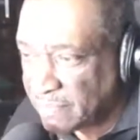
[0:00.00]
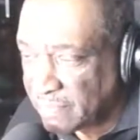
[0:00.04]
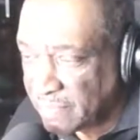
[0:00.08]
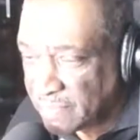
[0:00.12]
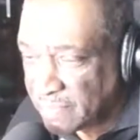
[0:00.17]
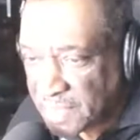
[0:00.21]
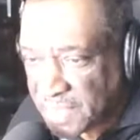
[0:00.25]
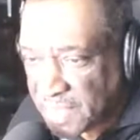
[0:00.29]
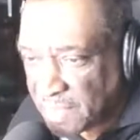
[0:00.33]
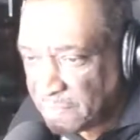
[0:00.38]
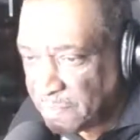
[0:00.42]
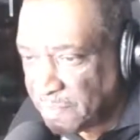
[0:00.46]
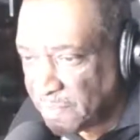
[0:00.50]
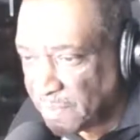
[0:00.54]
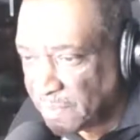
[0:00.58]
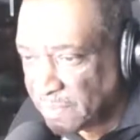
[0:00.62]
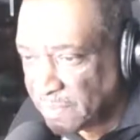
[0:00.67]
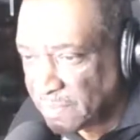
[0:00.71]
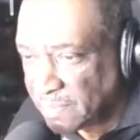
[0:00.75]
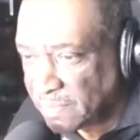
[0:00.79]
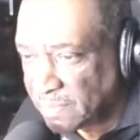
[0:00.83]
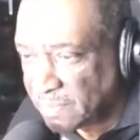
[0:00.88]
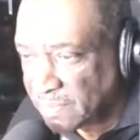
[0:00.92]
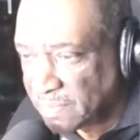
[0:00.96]
Simple.
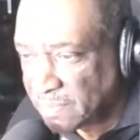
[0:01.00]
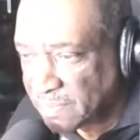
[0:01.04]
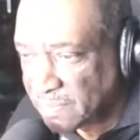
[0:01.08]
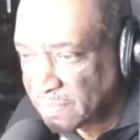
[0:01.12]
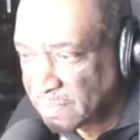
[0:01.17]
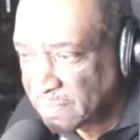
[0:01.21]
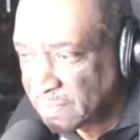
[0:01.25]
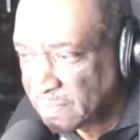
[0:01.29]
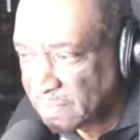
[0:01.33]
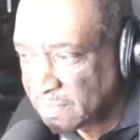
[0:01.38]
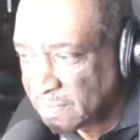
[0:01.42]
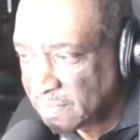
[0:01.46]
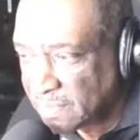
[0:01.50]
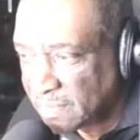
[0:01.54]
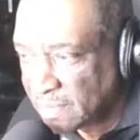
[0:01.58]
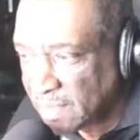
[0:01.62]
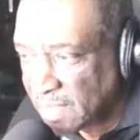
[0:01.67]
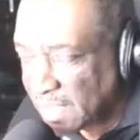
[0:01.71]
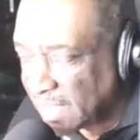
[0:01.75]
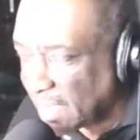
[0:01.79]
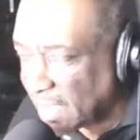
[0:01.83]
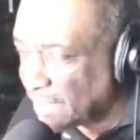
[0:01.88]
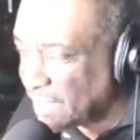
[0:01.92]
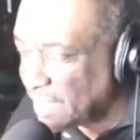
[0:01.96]

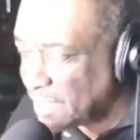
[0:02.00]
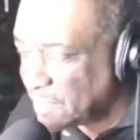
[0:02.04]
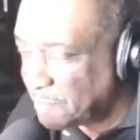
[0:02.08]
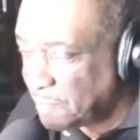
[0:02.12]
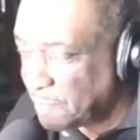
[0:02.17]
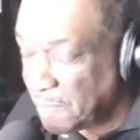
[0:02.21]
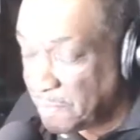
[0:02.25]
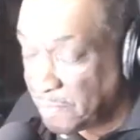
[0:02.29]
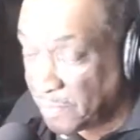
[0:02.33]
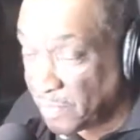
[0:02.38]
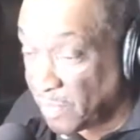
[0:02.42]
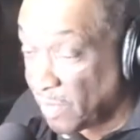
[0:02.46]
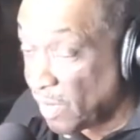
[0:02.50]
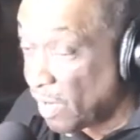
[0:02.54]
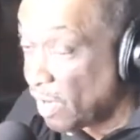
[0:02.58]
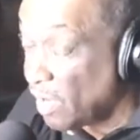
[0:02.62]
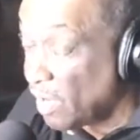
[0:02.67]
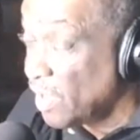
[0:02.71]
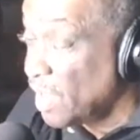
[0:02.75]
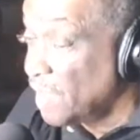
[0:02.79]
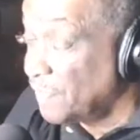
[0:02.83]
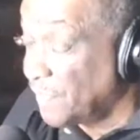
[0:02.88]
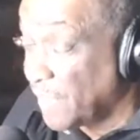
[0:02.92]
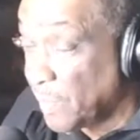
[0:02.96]
Now, these people are
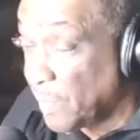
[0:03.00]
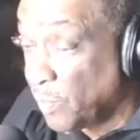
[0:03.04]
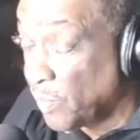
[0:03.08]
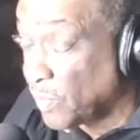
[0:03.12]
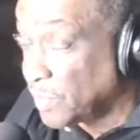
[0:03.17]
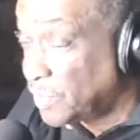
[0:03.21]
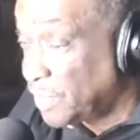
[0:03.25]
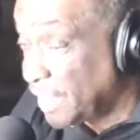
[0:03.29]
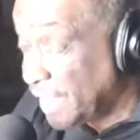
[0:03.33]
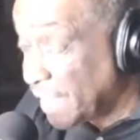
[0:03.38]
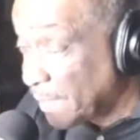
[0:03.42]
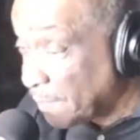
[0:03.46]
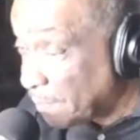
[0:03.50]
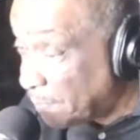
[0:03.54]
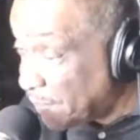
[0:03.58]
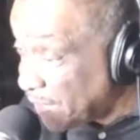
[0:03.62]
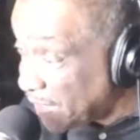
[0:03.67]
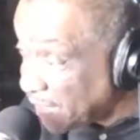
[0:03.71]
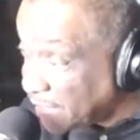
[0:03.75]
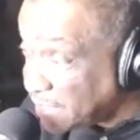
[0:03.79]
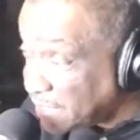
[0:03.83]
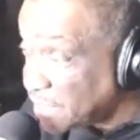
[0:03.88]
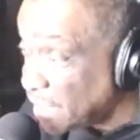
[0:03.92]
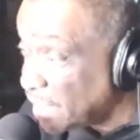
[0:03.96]
all, they want to
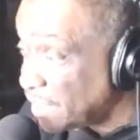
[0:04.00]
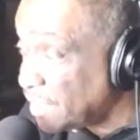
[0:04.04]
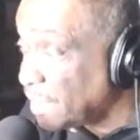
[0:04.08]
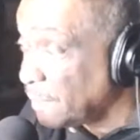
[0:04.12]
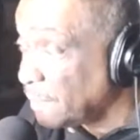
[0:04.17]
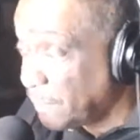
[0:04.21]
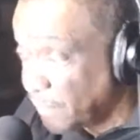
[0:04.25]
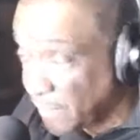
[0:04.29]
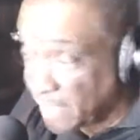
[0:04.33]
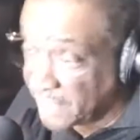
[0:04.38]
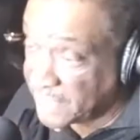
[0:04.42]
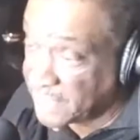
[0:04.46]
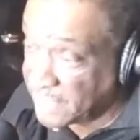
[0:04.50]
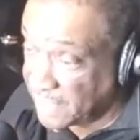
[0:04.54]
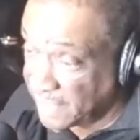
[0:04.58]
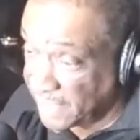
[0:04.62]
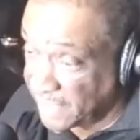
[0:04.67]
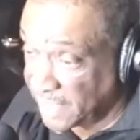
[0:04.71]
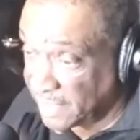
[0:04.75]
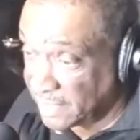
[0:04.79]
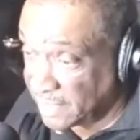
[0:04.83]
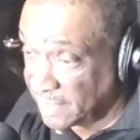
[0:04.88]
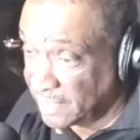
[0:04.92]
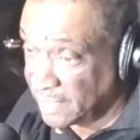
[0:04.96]
impeach the
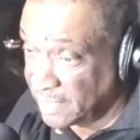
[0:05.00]
president